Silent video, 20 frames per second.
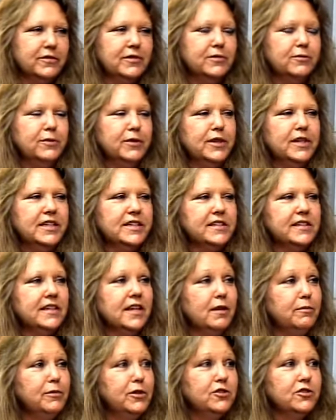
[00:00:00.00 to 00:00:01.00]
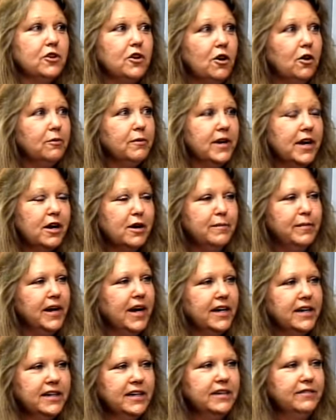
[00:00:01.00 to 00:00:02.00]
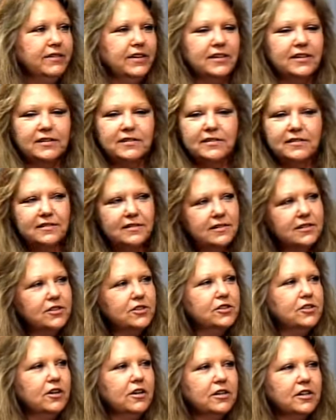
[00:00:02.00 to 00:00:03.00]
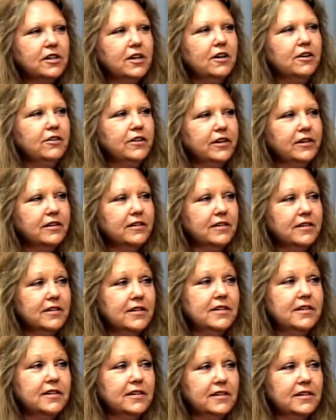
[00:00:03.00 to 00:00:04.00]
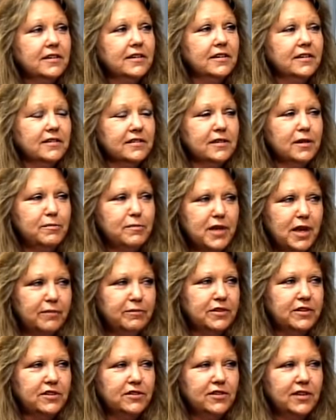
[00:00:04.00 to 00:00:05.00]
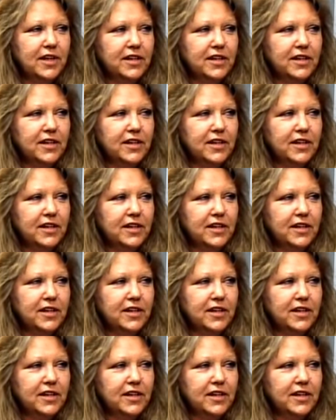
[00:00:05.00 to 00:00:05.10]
we listened to that music all the way home, and I didn't even start to go there because sometimes you,